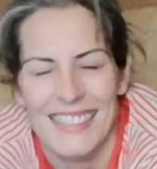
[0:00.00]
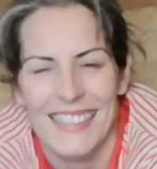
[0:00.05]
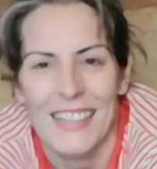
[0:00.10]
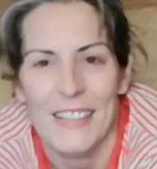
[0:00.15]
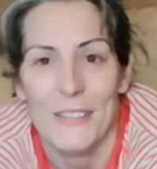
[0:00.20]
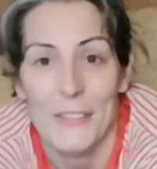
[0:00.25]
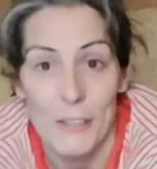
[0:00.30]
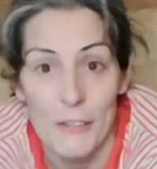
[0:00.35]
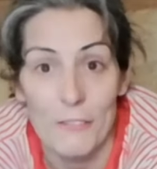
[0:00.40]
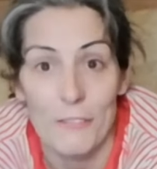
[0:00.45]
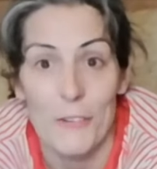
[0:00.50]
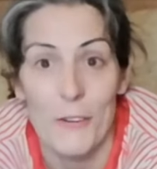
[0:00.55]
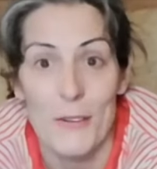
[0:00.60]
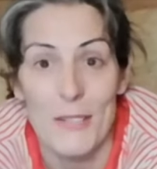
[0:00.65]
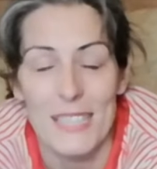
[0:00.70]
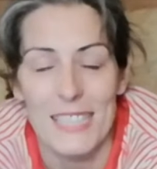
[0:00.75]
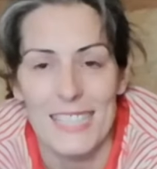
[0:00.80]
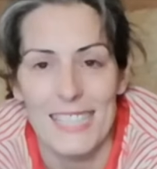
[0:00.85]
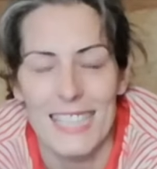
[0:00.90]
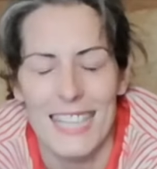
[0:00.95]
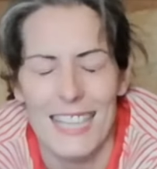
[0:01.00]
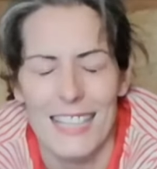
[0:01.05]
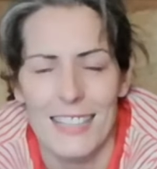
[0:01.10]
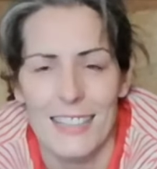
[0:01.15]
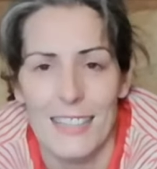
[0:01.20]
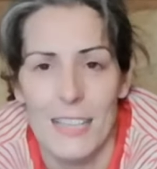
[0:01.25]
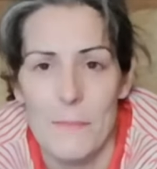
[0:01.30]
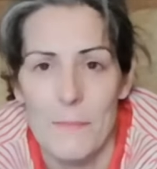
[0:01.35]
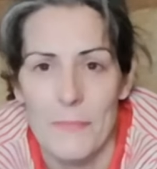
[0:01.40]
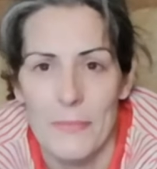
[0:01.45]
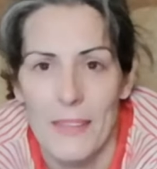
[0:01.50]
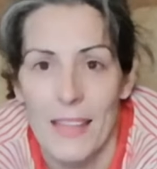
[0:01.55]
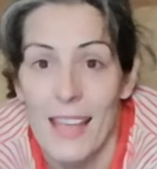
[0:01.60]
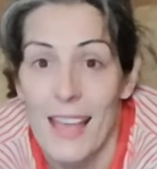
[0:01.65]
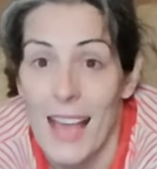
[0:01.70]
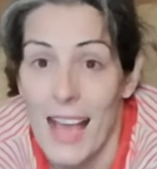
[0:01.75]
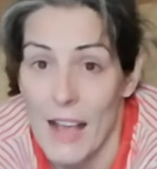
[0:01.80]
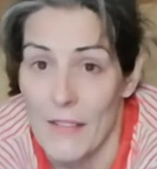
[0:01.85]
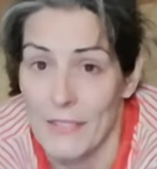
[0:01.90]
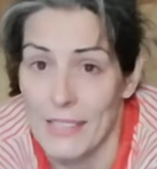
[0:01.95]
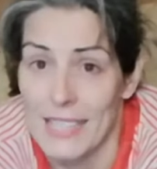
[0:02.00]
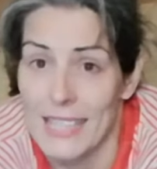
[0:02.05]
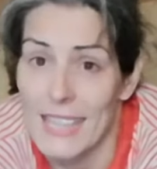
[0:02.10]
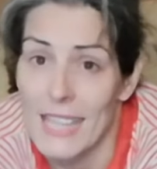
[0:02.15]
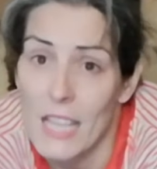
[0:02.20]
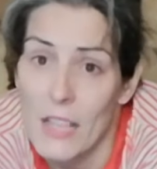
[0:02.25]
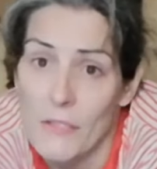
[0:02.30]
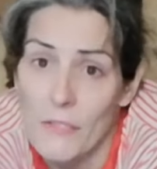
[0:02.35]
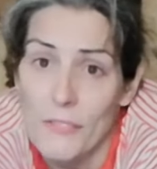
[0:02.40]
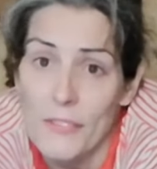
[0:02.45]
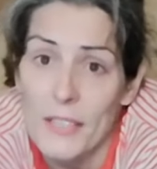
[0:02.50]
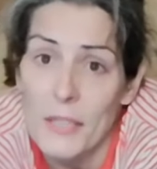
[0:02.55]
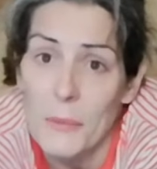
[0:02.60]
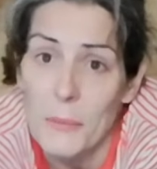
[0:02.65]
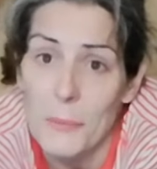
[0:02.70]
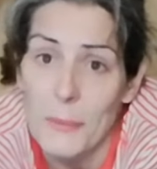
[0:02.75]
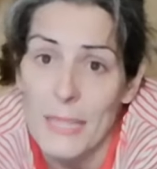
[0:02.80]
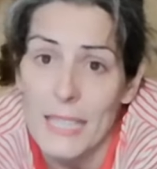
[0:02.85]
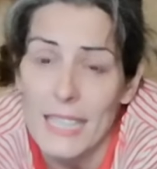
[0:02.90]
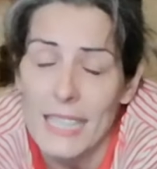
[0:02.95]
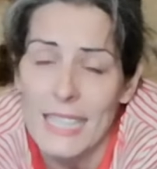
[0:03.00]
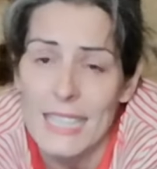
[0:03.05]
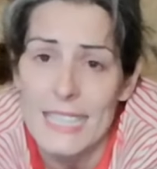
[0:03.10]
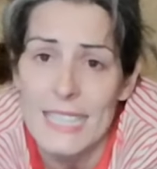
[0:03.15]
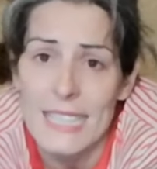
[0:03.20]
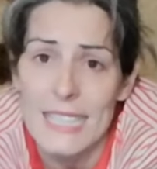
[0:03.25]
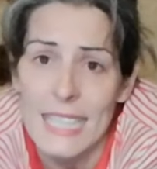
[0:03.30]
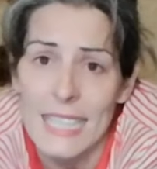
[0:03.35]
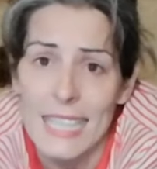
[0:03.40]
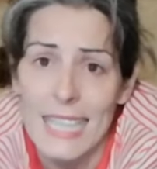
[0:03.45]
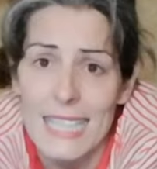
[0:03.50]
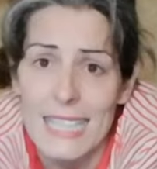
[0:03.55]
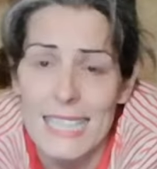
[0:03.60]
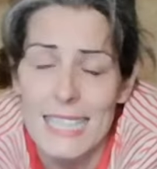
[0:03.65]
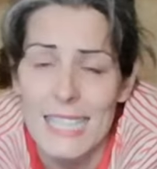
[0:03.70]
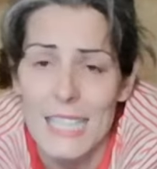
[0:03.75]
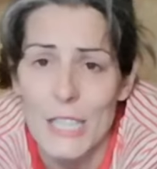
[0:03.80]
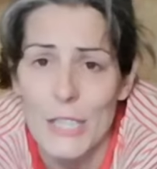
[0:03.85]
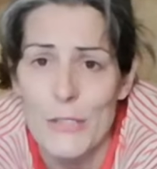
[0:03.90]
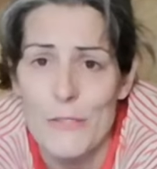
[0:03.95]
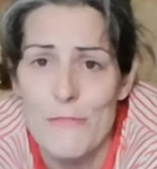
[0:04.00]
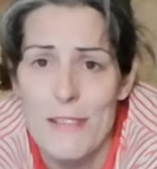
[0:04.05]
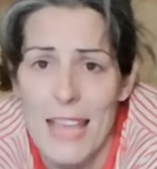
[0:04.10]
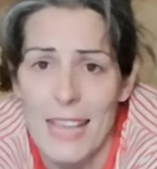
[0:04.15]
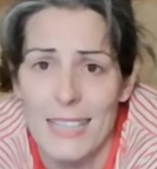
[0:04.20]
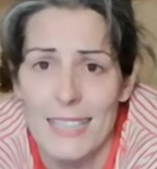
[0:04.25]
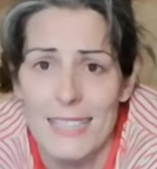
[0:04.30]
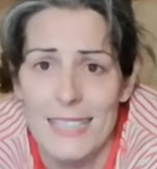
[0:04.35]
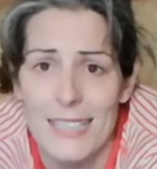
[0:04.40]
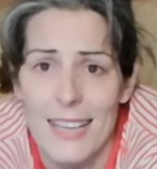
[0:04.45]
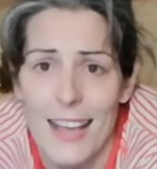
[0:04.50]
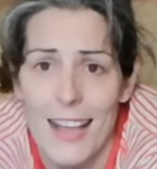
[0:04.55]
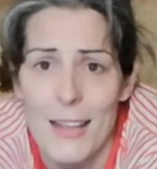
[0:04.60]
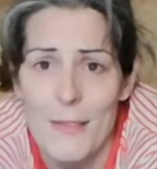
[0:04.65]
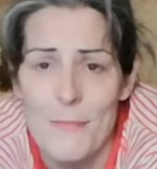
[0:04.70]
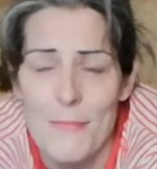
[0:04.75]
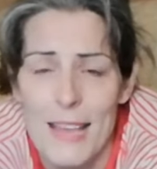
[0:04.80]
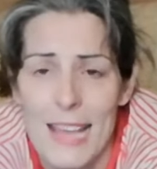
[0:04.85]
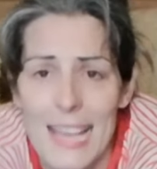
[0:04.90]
Look forward to seeing them. Have a lovely week until I see you next time.